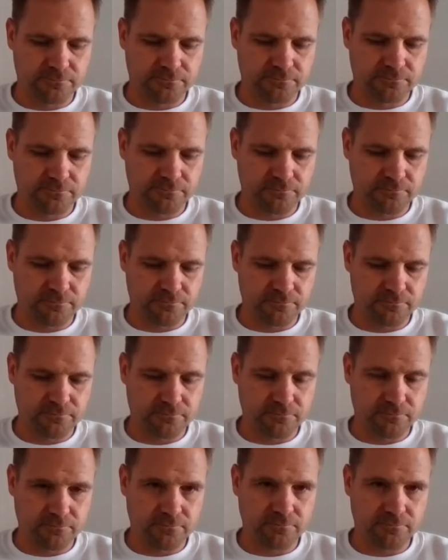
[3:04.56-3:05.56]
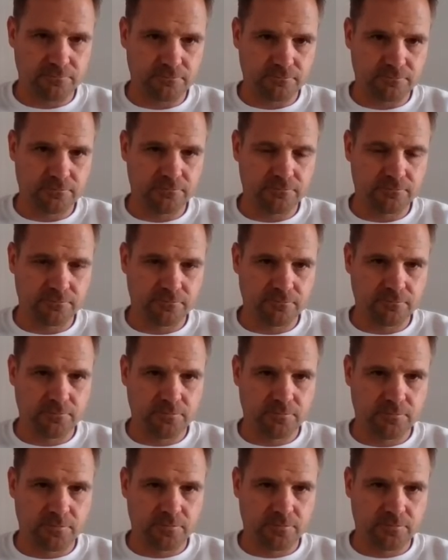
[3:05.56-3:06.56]

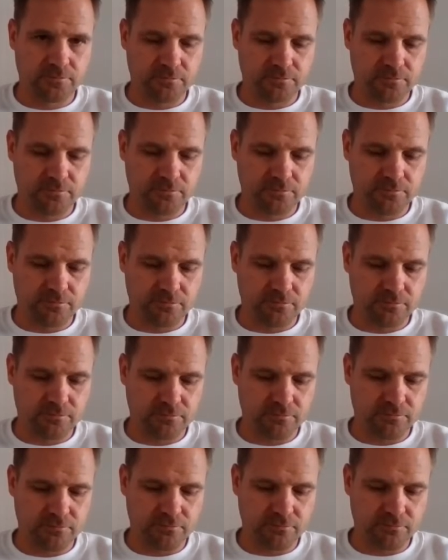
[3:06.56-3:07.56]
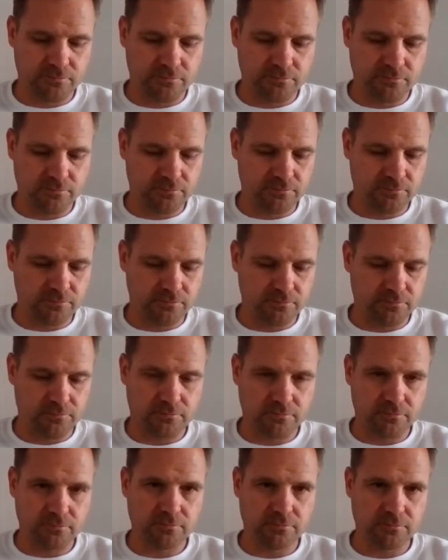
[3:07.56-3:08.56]

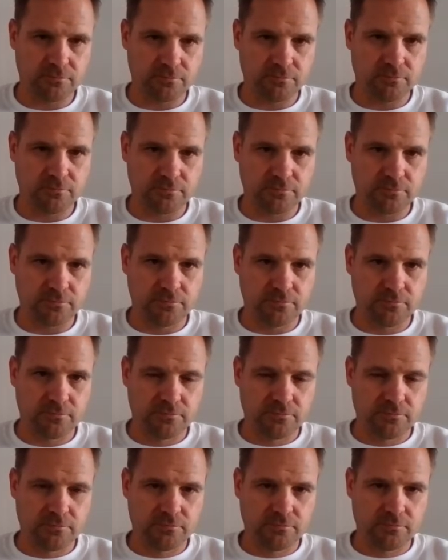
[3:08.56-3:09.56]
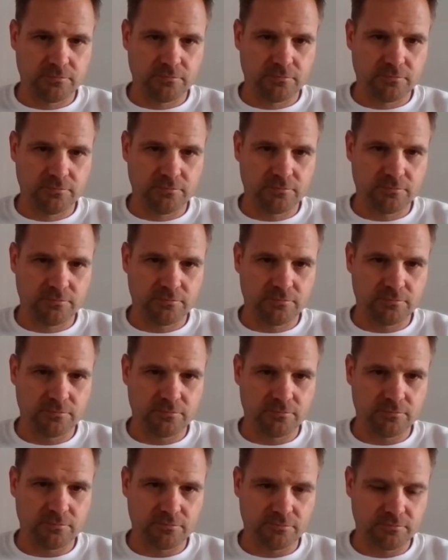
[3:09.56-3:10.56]

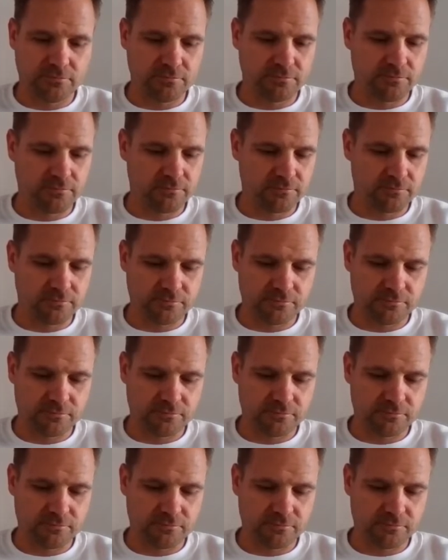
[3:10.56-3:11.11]
The person shown says nothing.